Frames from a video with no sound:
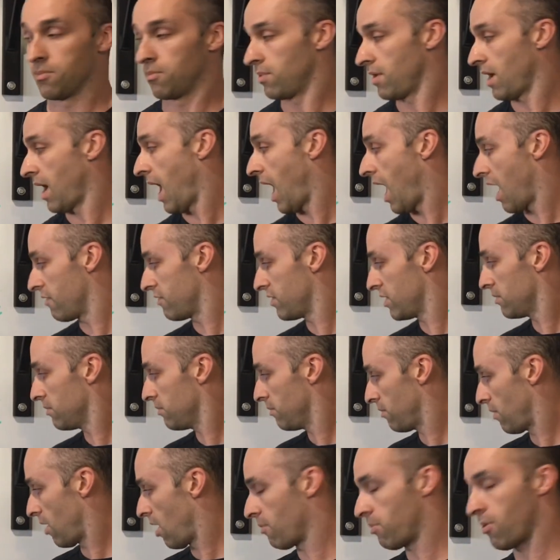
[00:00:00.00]

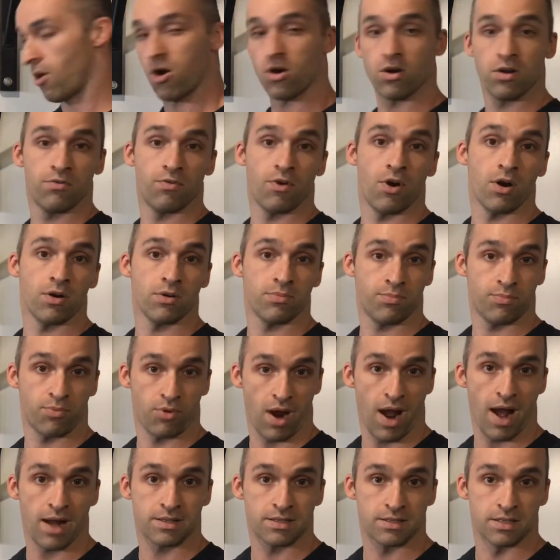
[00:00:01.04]
having part of our
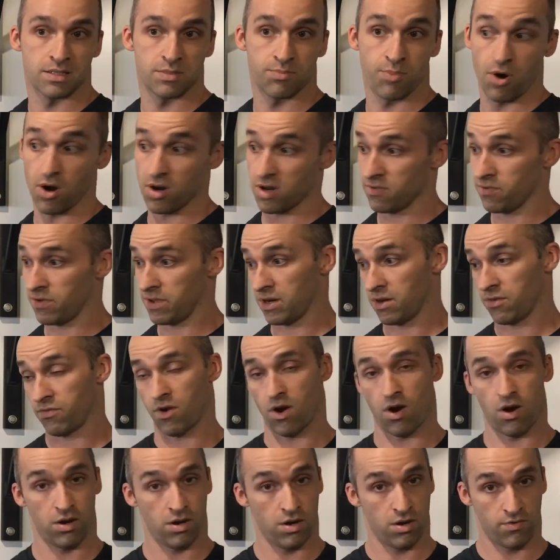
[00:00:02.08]
practice, part even of
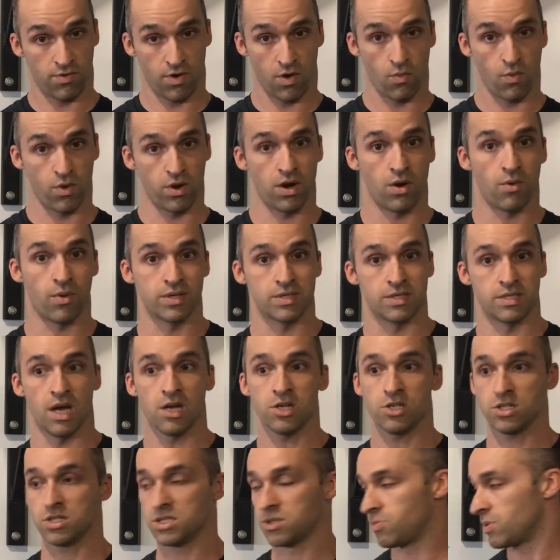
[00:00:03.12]
our one-on-one
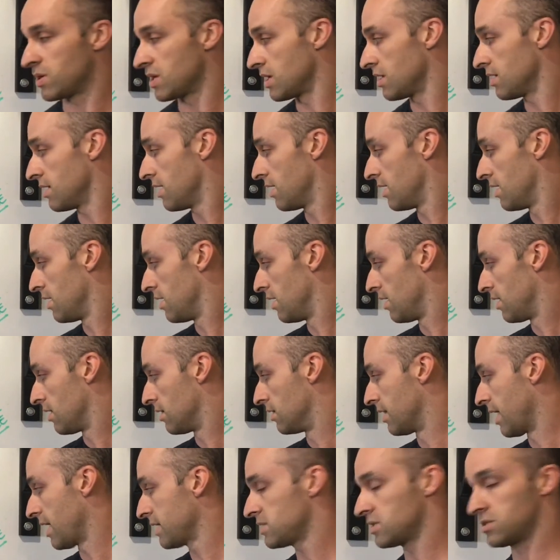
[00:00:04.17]
sessions be,
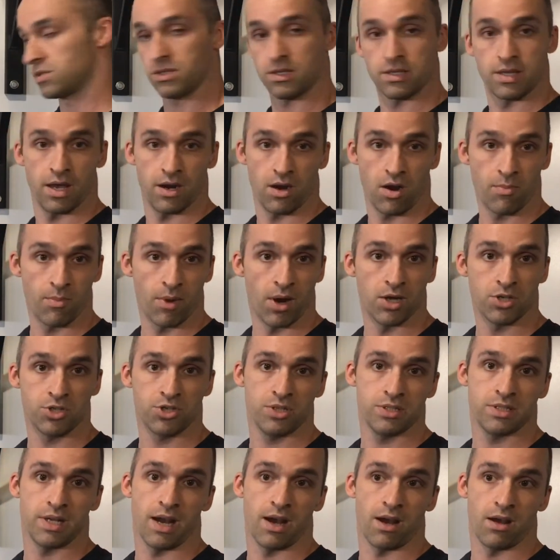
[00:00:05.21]
let's get our
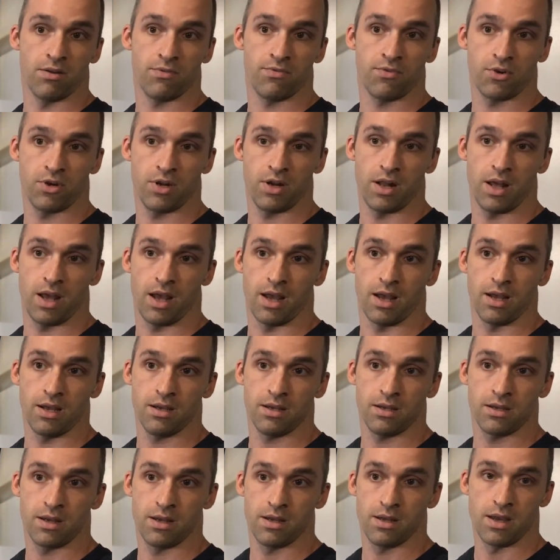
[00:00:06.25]
mantra down for
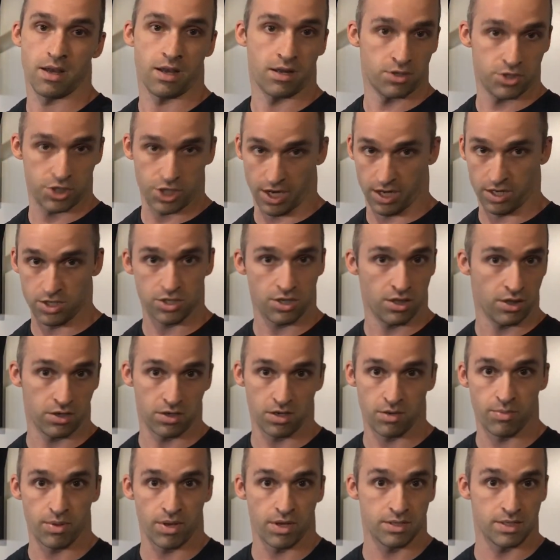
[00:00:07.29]
today. It can change a
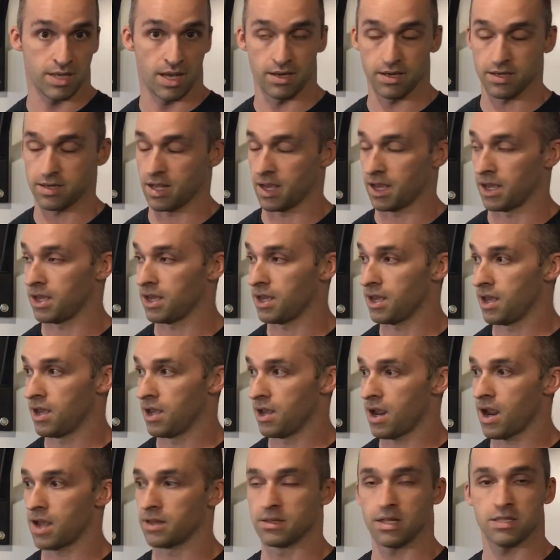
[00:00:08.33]
little bit day to day,
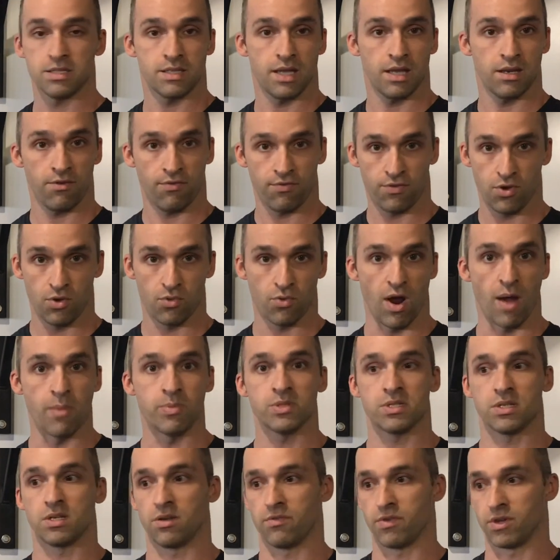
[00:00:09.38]
and let's get a few
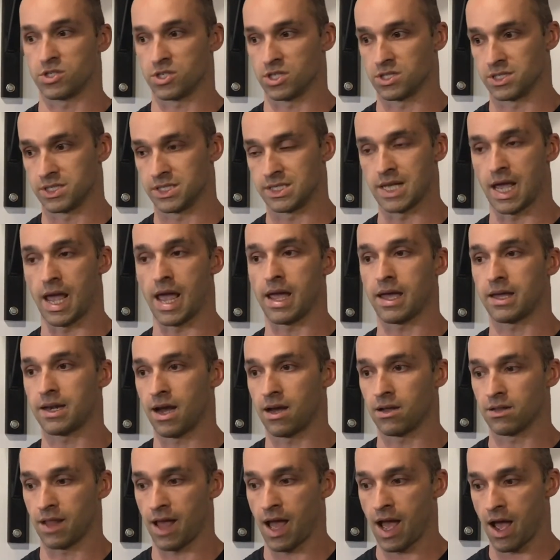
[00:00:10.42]
reps in of it, just saying it
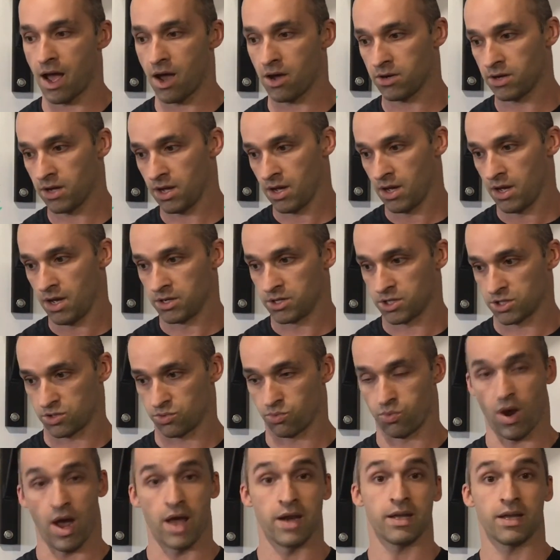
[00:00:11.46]
out loud, just
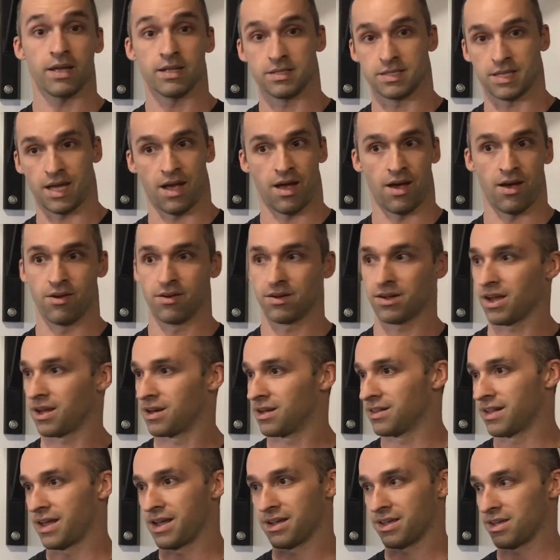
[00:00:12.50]
writing it down, kind
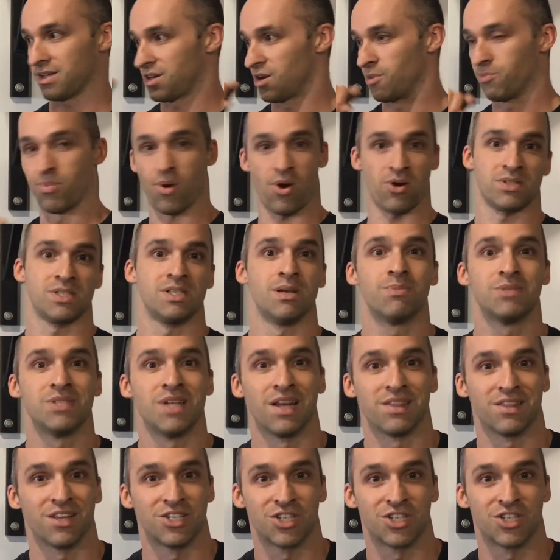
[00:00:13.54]
of like Bart Simpson at the